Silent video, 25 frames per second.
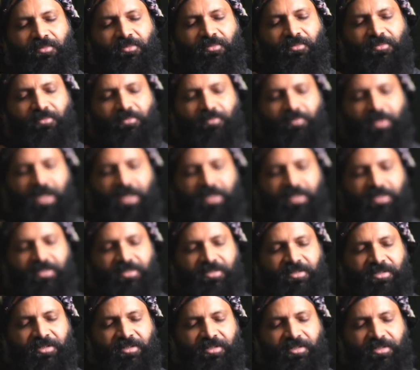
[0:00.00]
bad
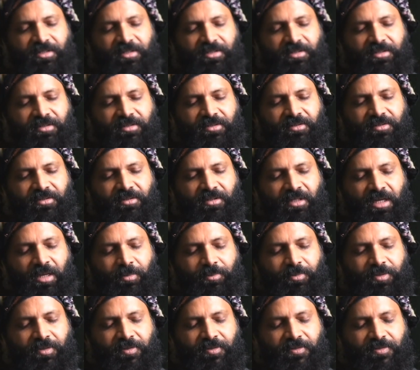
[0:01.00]
incident
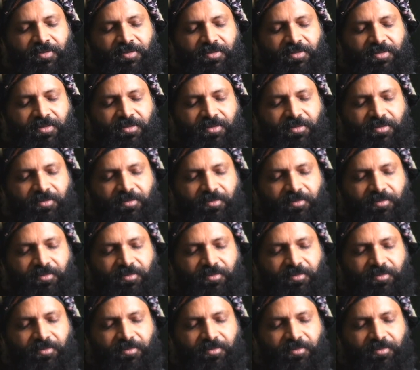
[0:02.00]
happens,